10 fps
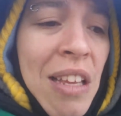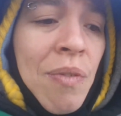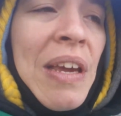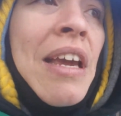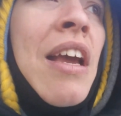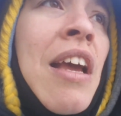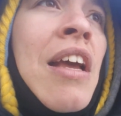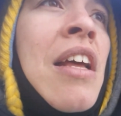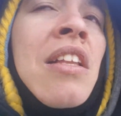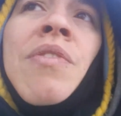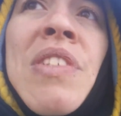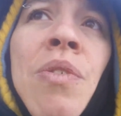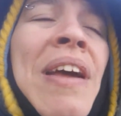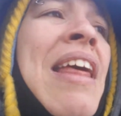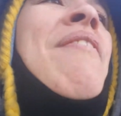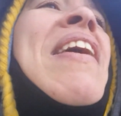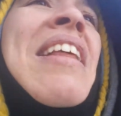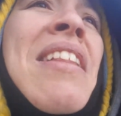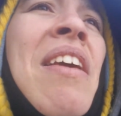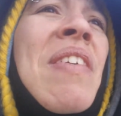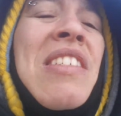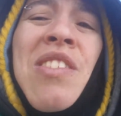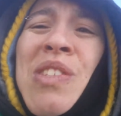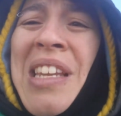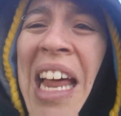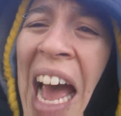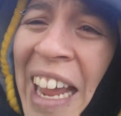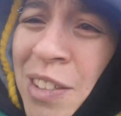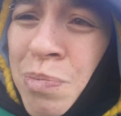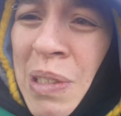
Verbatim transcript: TV, the reason why they invented the TV is to lie to